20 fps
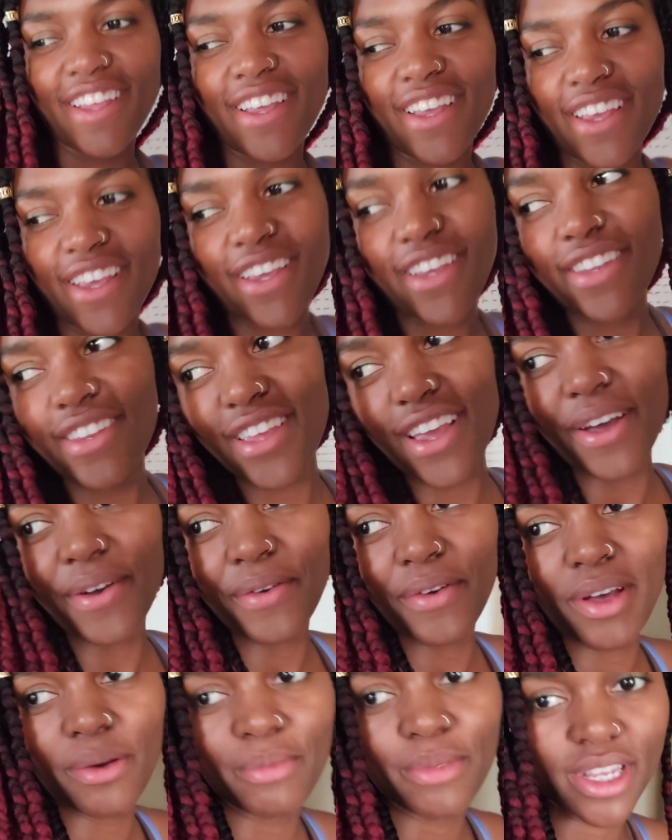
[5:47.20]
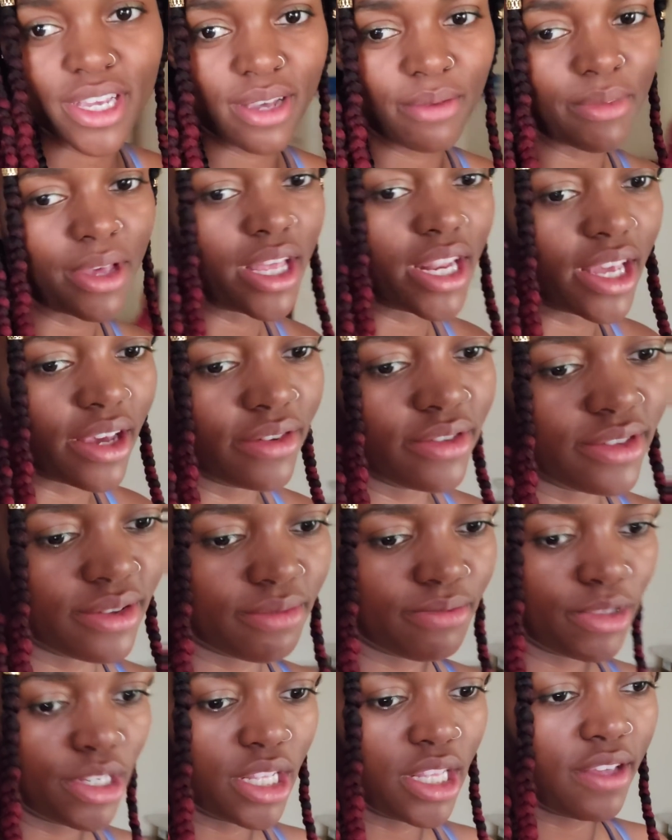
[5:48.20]
And yeah, I'm going to come head out. I'm
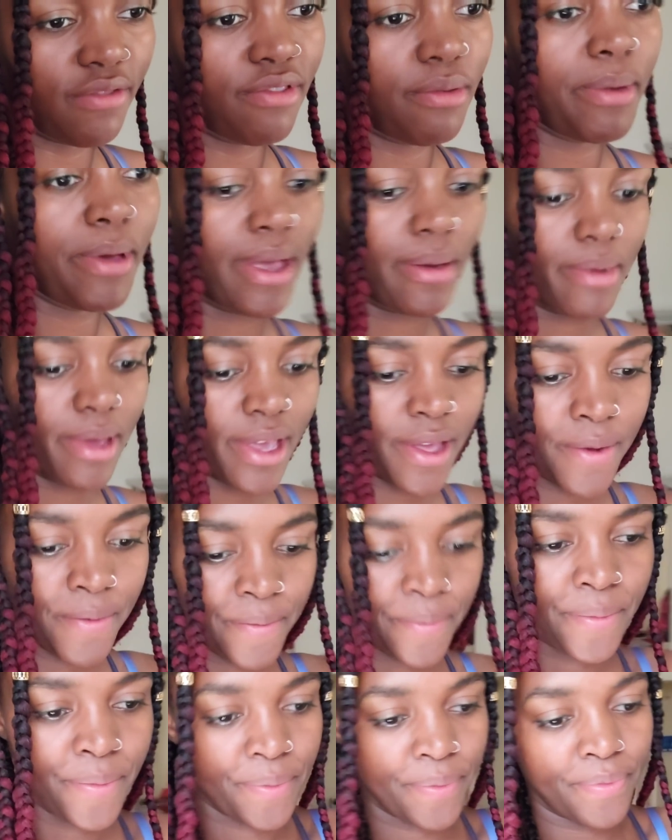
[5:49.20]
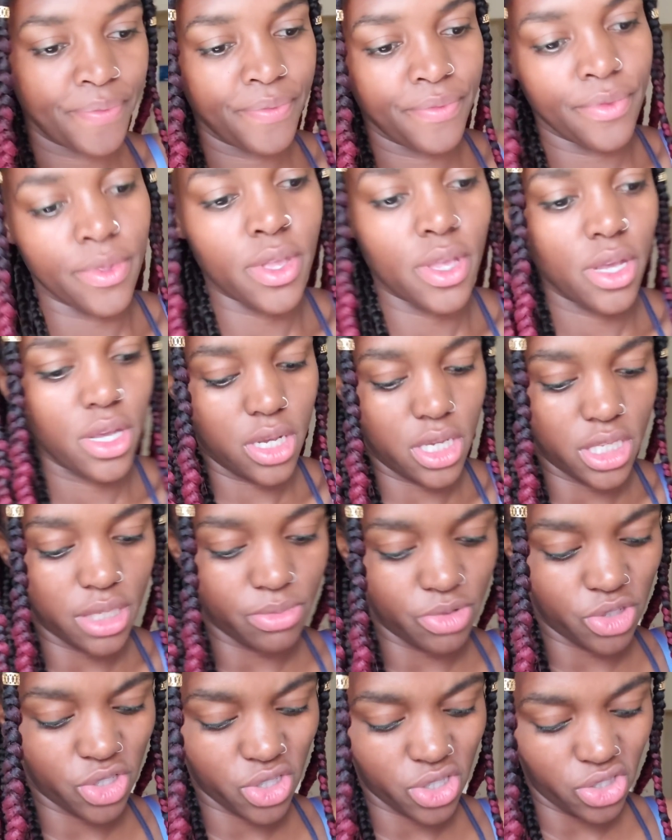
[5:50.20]
going to leave the baby because I'm
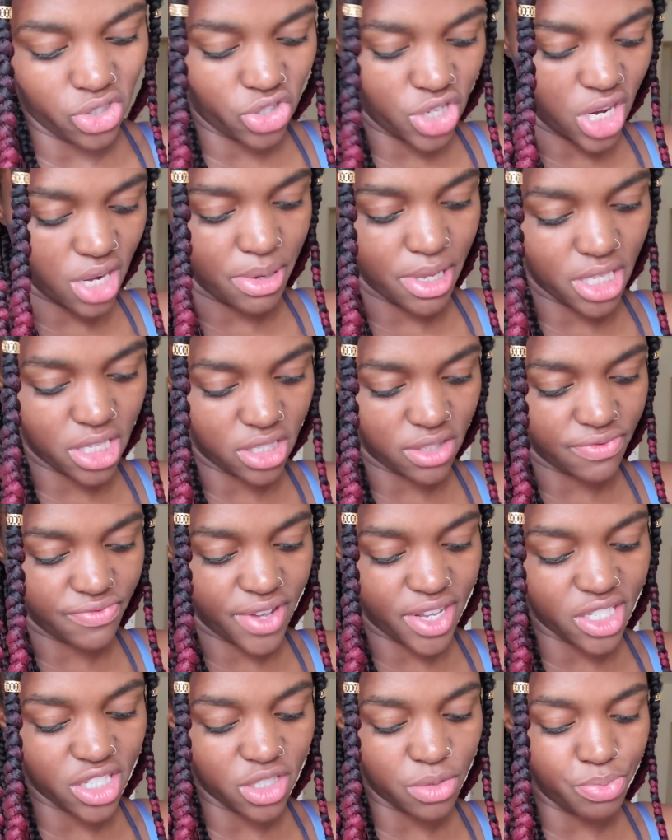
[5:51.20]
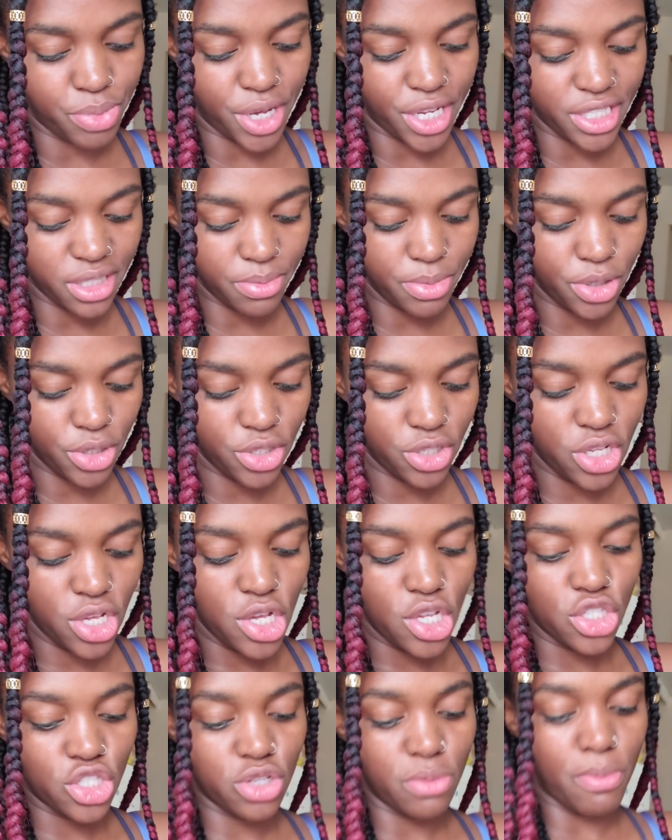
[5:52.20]
just going to try to make this as fast as possible.
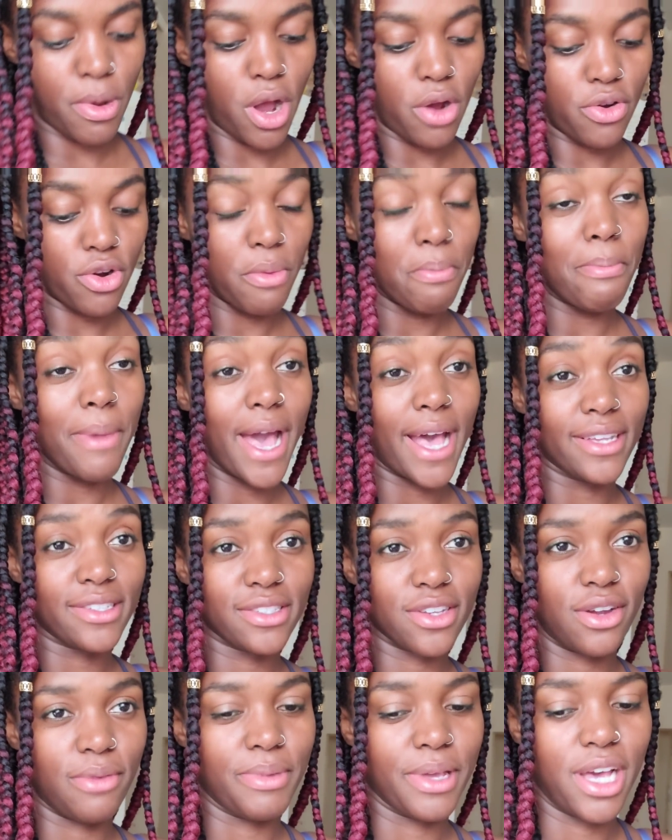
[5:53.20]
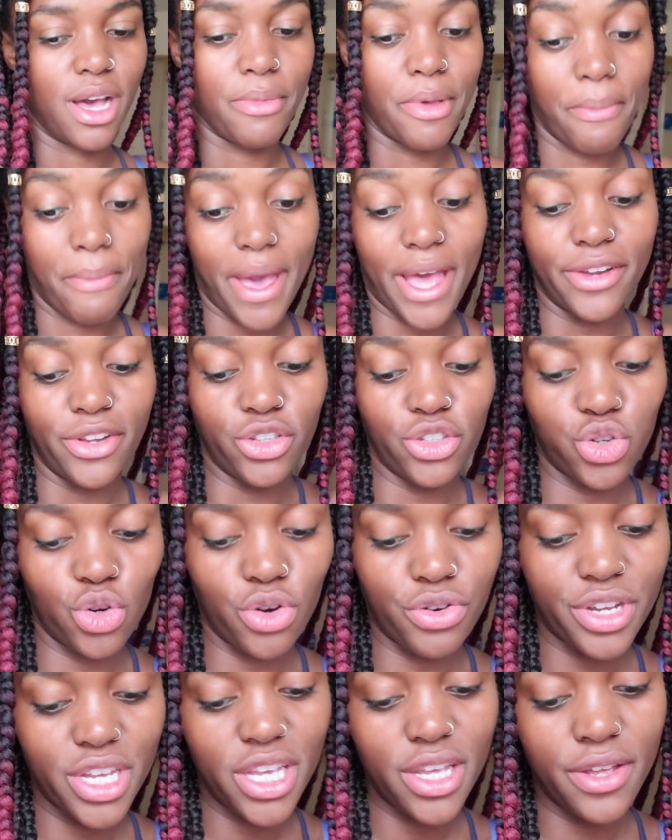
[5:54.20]
Tomorrow, masks are becoming
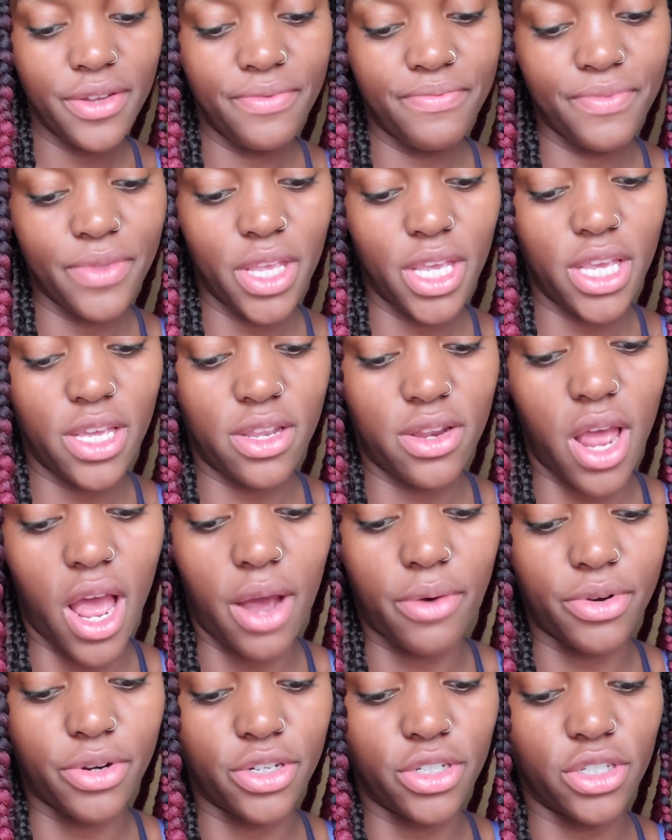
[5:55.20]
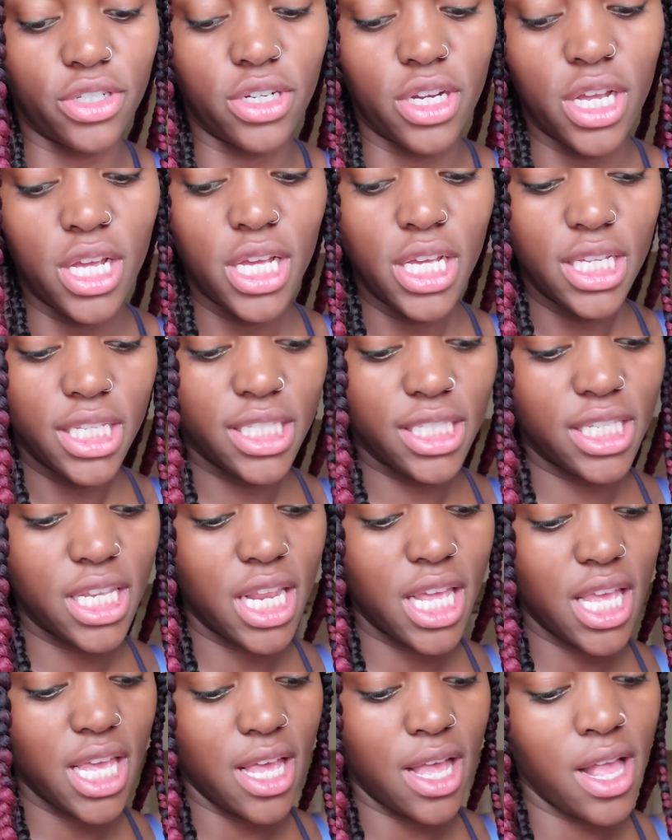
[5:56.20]
mandatory in our
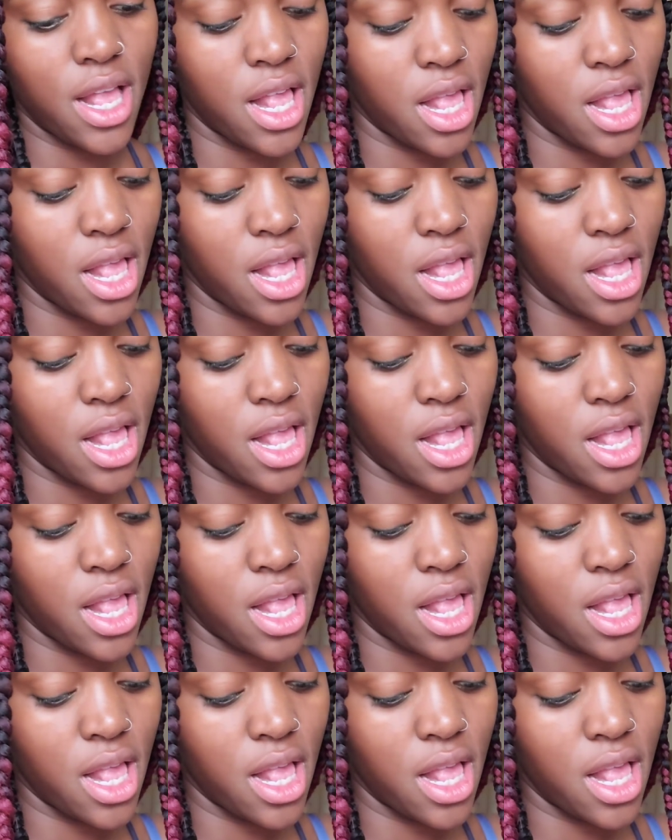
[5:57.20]
city.